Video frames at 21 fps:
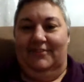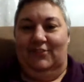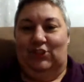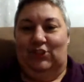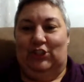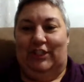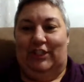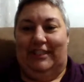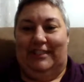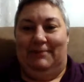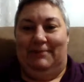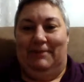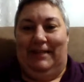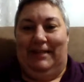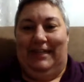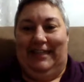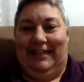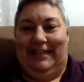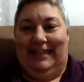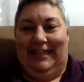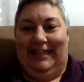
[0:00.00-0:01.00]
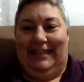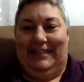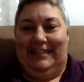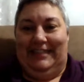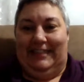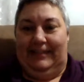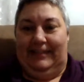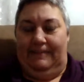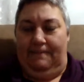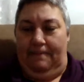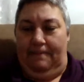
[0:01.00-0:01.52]
Trust me, it needs
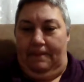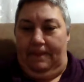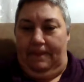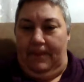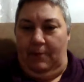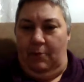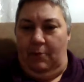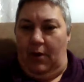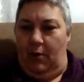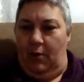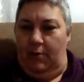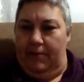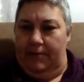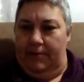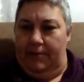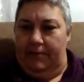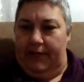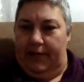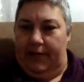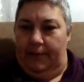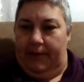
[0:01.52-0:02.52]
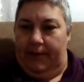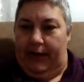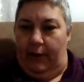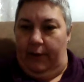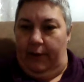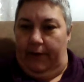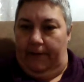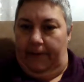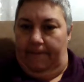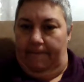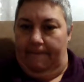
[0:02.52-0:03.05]
it. You probably won't be able to tell, but I
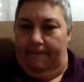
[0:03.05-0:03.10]
will.